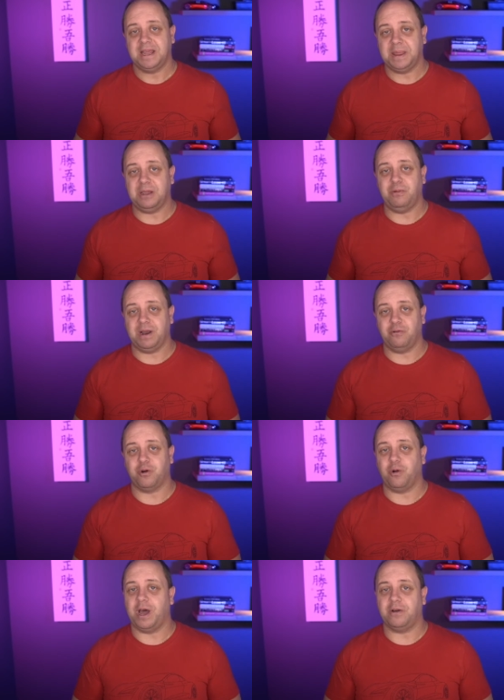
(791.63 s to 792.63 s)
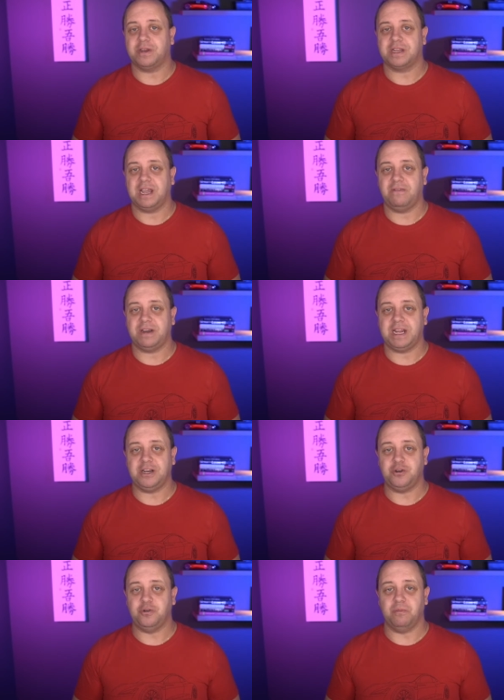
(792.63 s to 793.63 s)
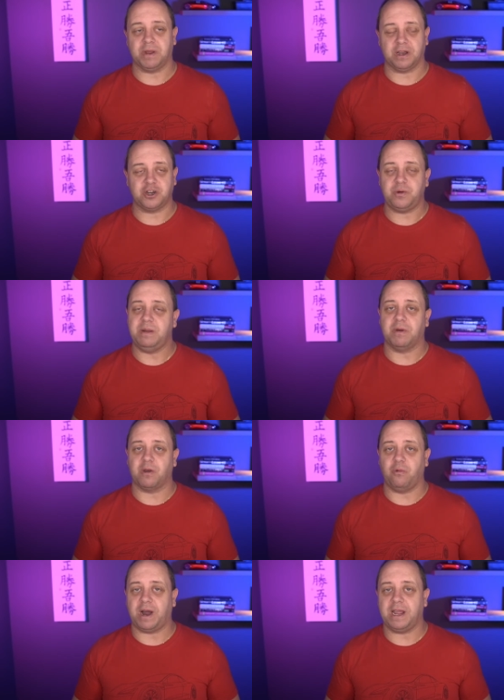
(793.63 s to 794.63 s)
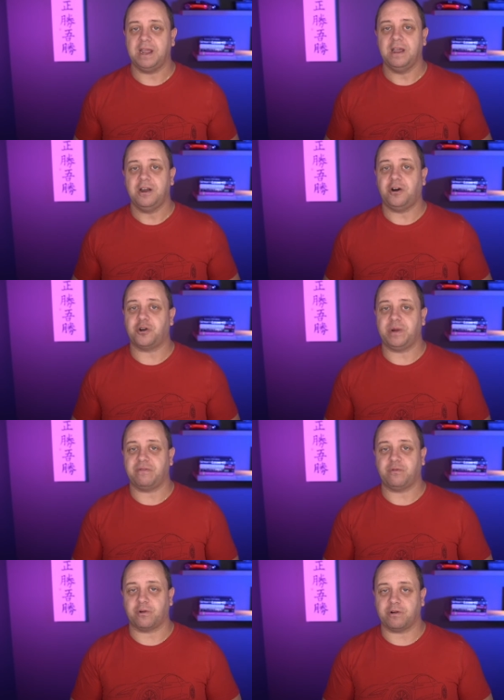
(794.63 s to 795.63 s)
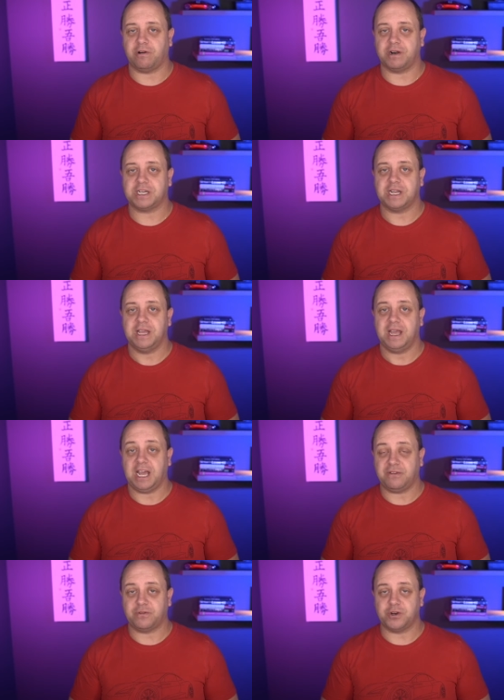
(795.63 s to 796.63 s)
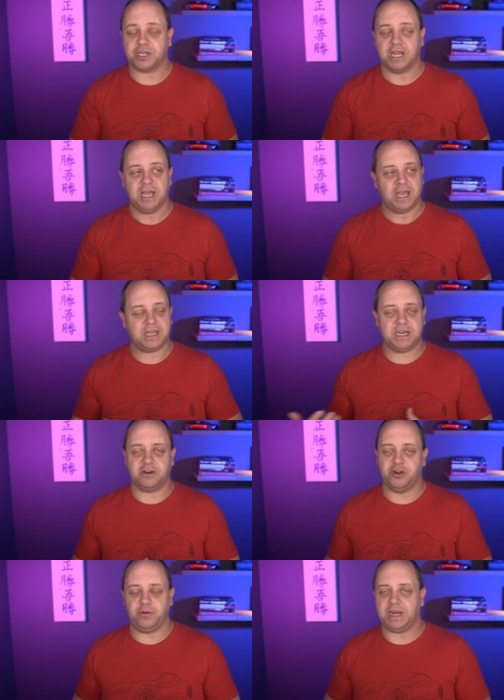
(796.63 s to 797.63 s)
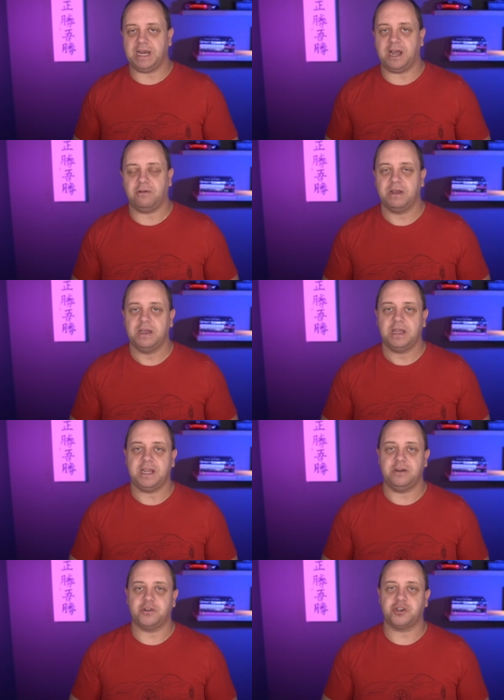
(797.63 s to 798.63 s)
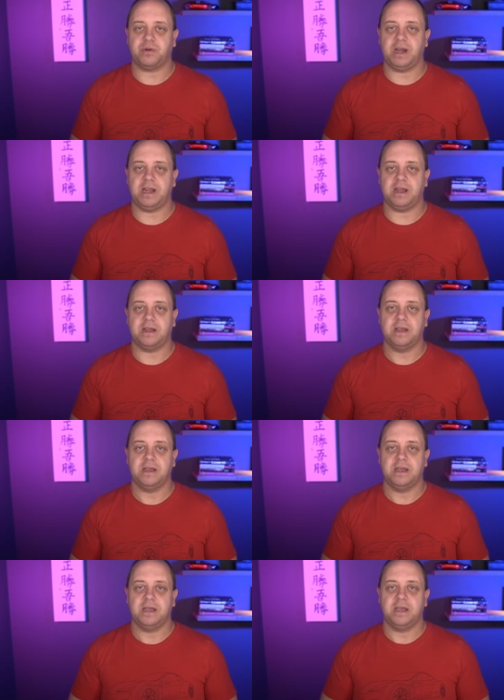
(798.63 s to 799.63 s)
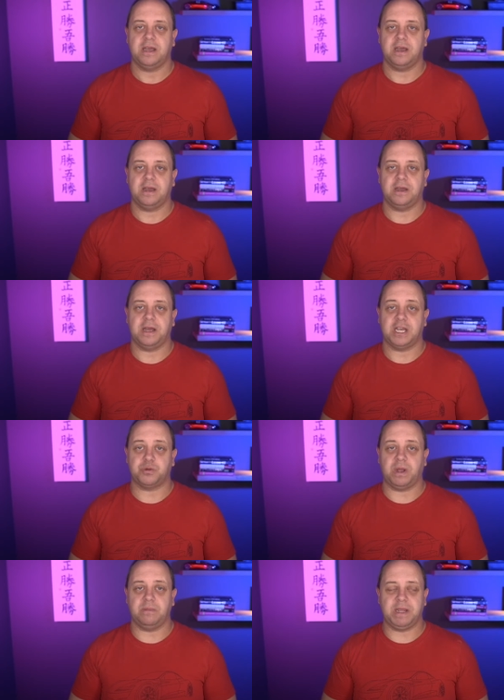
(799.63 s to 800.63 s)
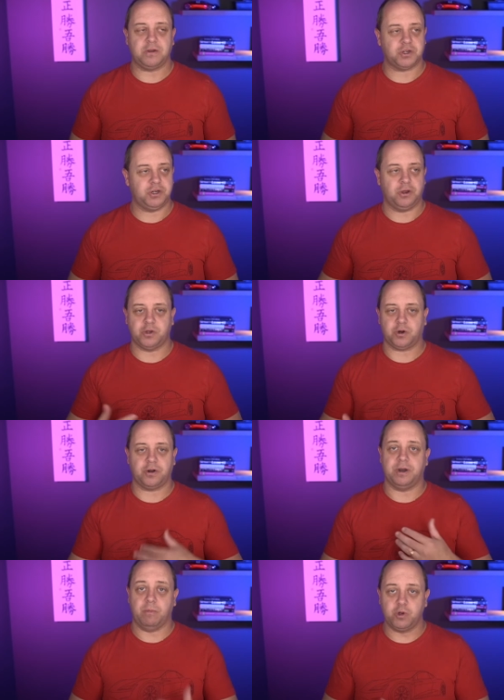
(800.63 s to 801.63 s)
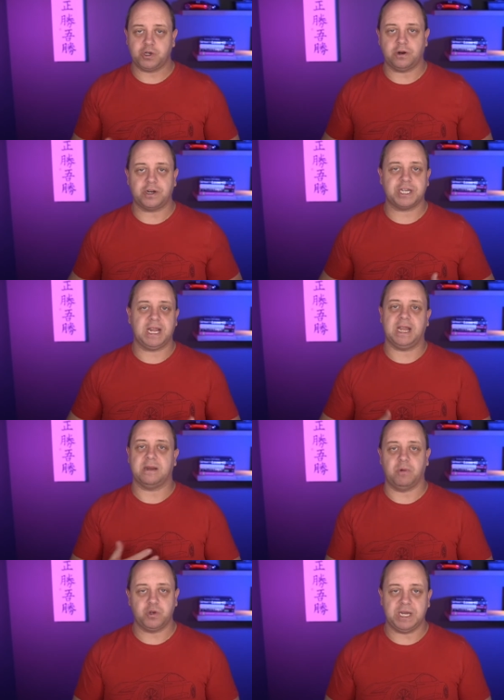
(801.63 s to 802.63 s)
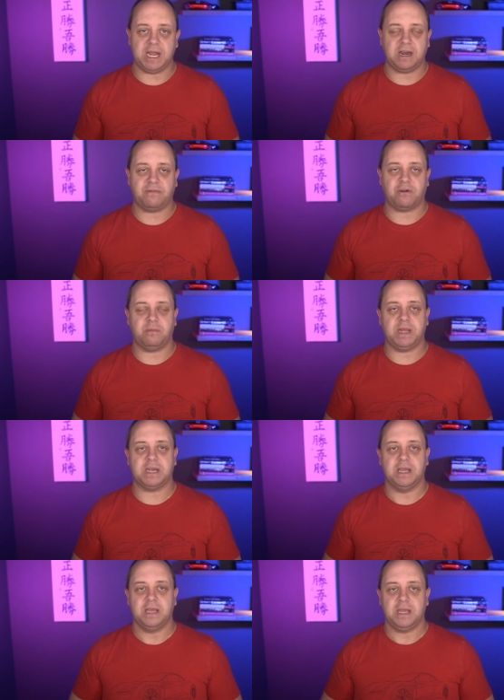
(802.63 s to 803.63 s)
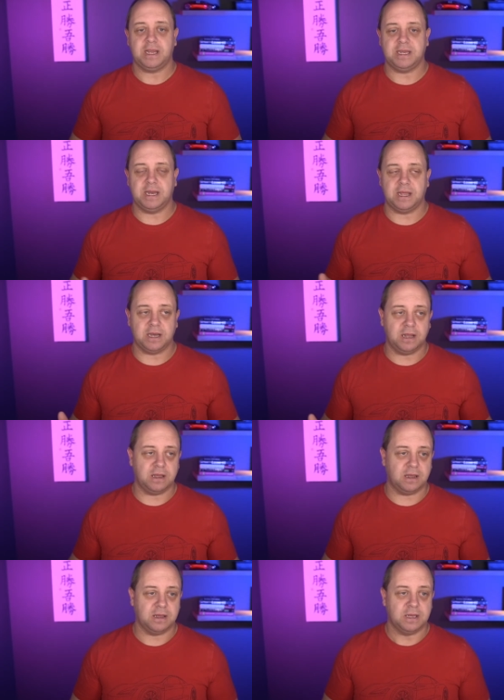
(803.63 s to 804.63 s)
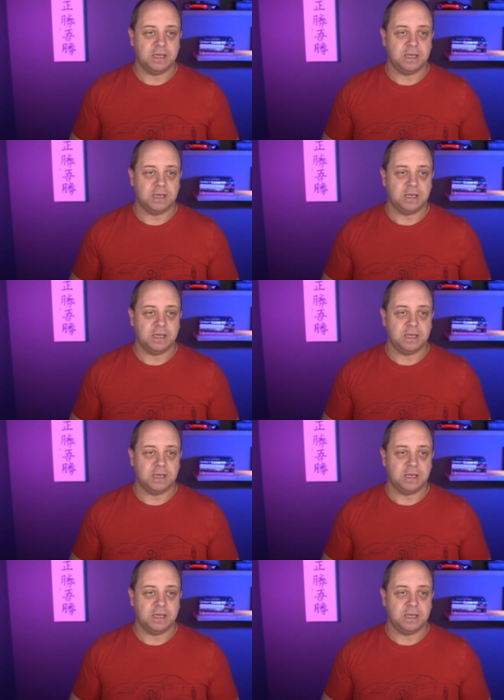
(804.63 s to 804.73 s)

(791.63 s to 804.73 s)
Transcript: they will roll out everything to Model 3, Model Y, hardware 4 cars at first, as they are doing now in Australia uh, as well, because those are the most cars, they get the most data from it, is the, the,